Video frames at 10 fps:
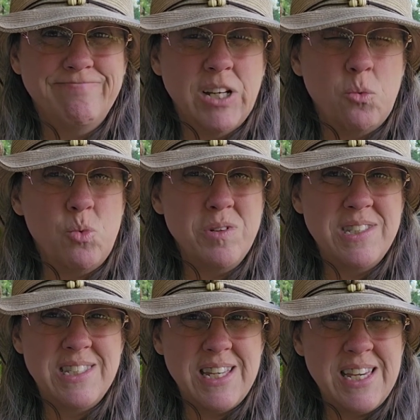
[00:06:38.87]
We'll
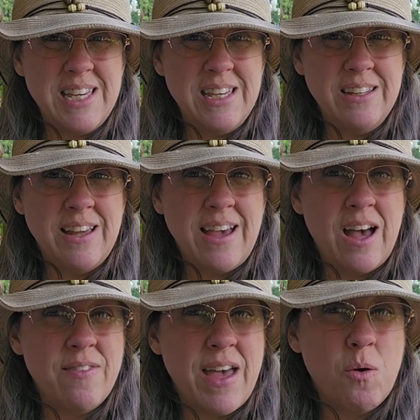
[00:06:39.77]
see
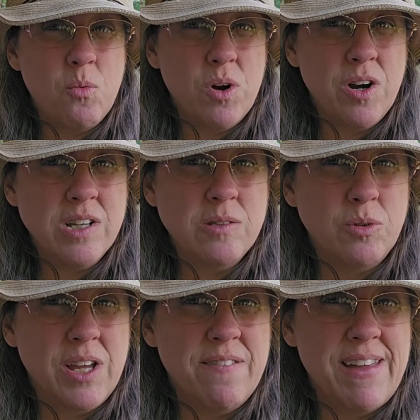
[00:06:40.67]
how that works.
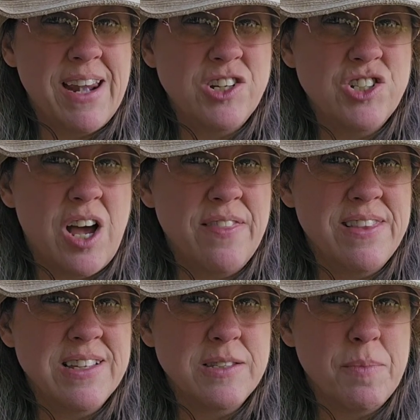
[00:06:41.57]
We'll give that a shot
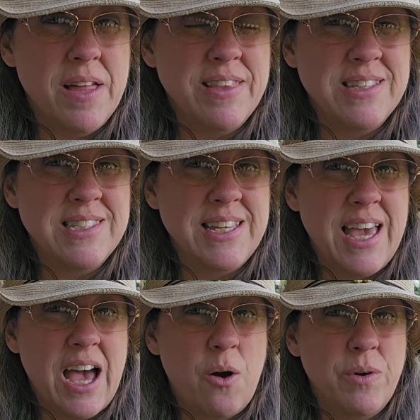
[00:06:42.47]
this month and see
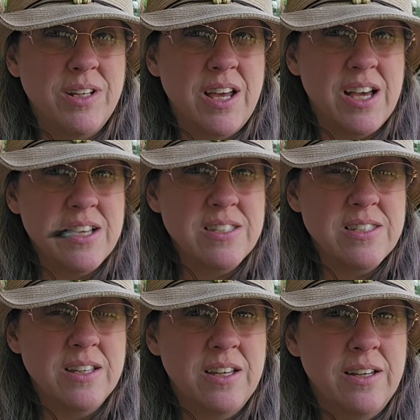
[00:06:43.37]
how it
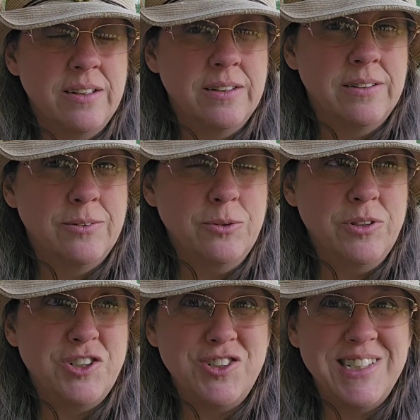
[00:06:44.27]
does. Ooh,
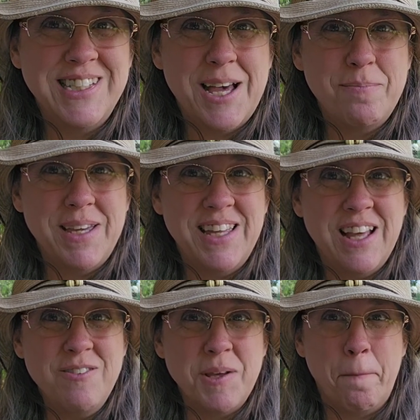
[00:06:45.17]
did you see that bee?
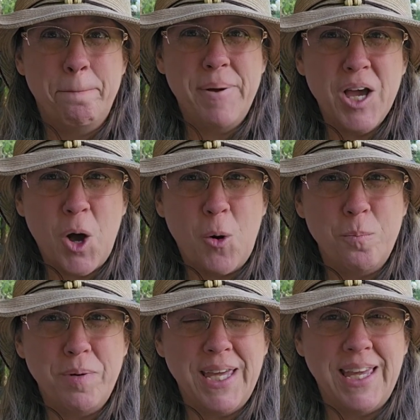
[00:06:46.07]
That was a big
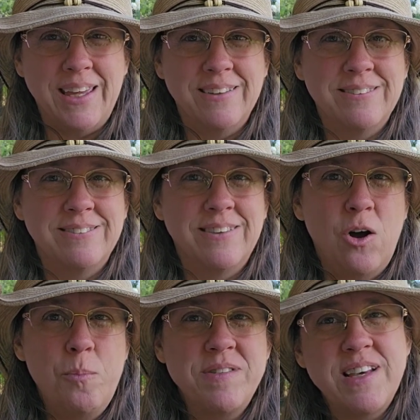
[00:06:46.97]
old bee.
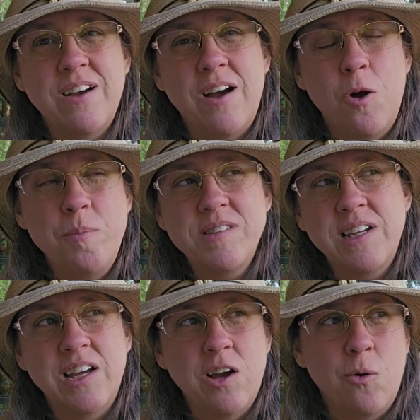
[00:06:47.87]
Hope it's
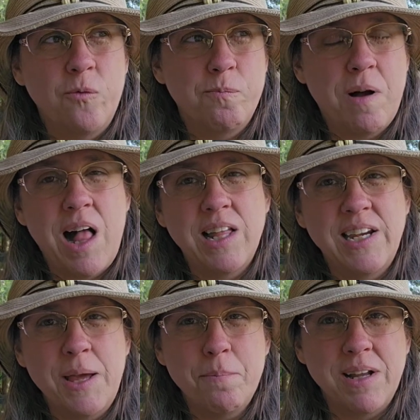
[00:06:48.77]
gonna go
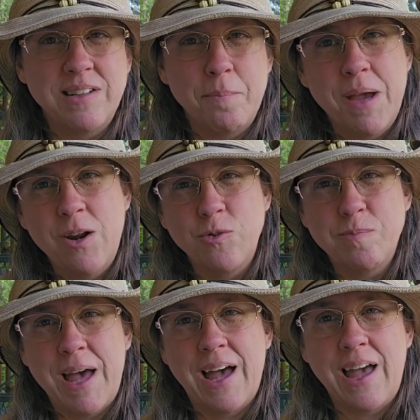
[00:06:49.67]
pollinate my tomatoes
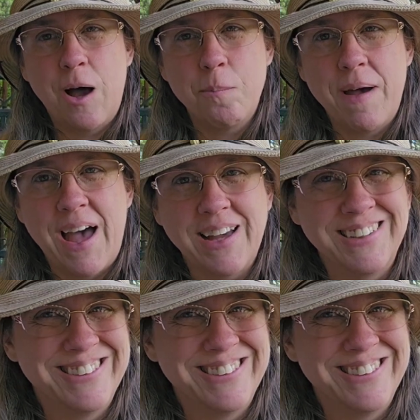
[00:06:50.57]
out back.